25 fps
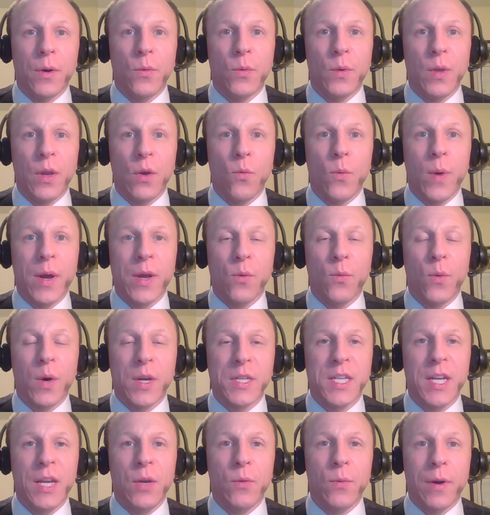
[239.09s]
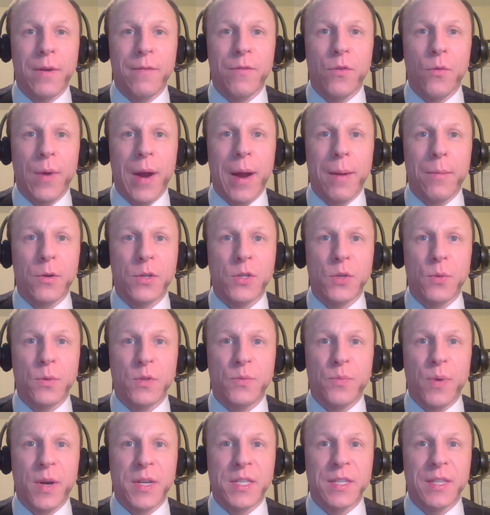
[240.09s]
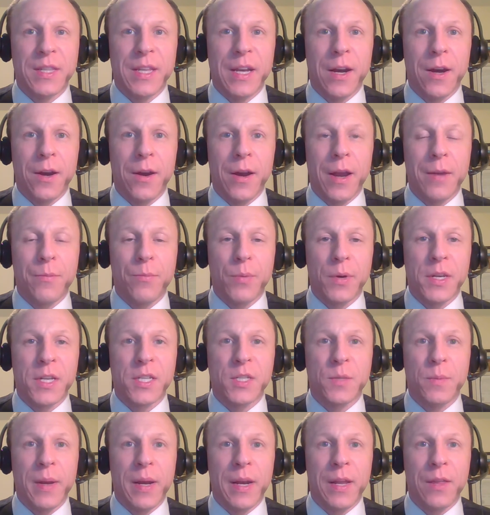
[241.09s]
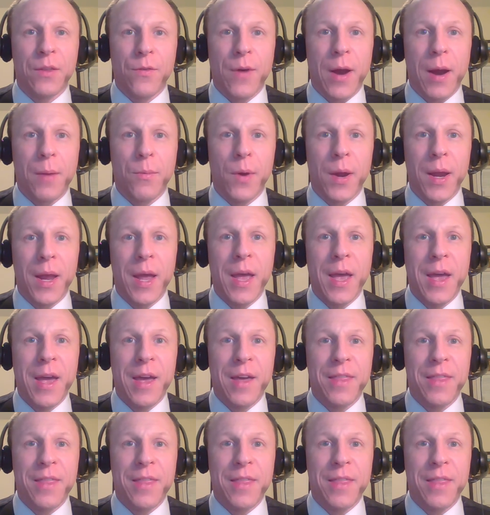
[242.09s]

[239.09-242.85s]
was he one of the robbers who was present there and participating in the robbery,